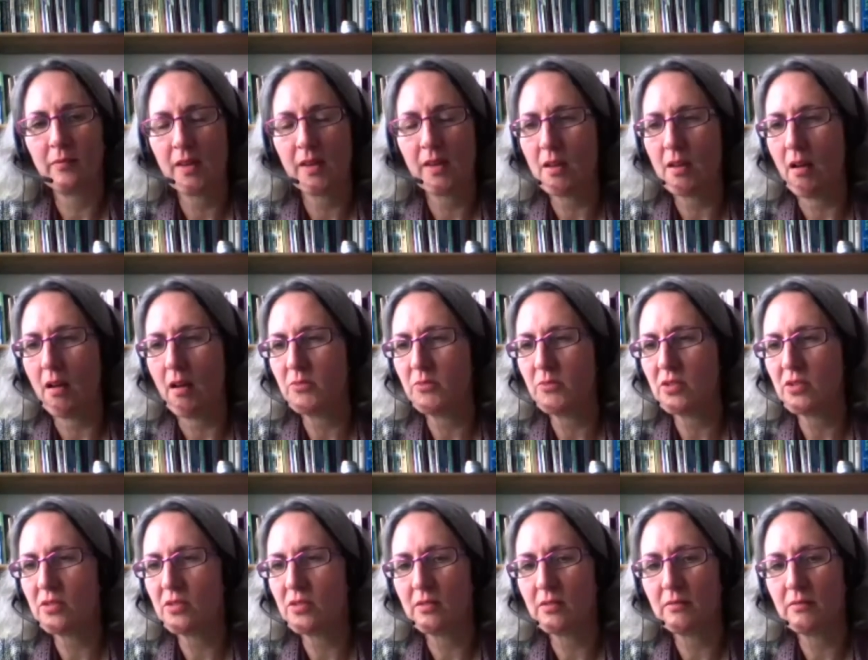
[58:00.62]
Now I'm
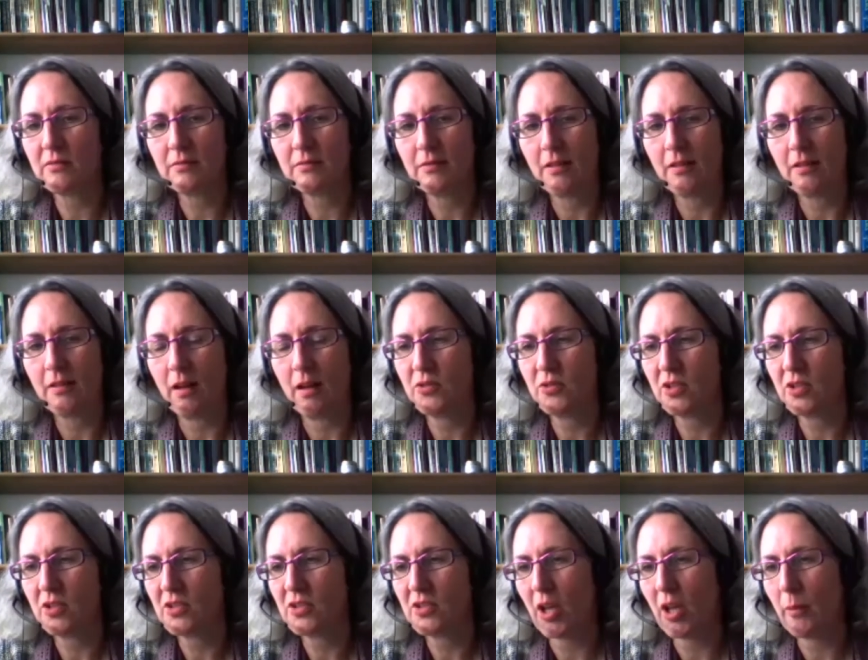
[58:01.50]

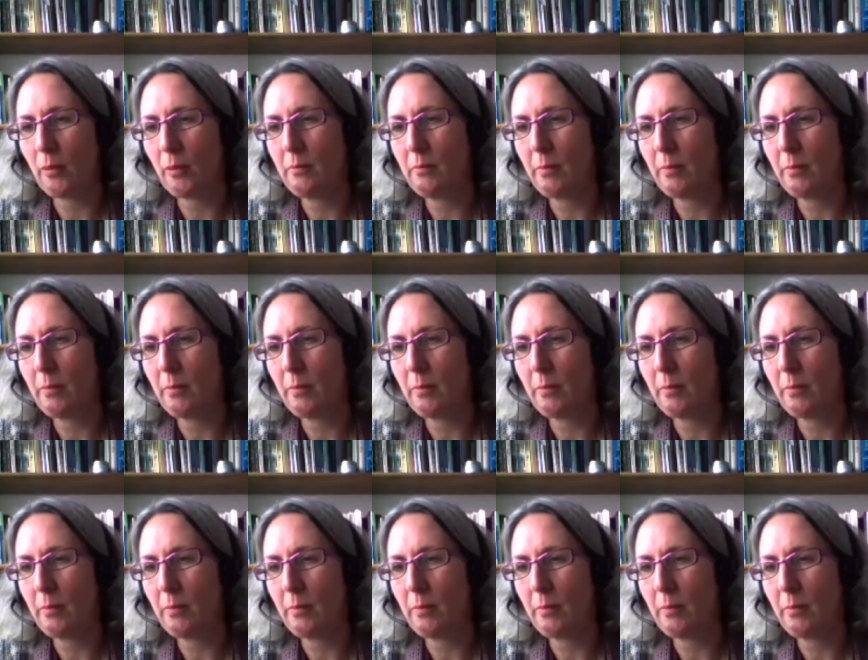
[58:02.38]
just going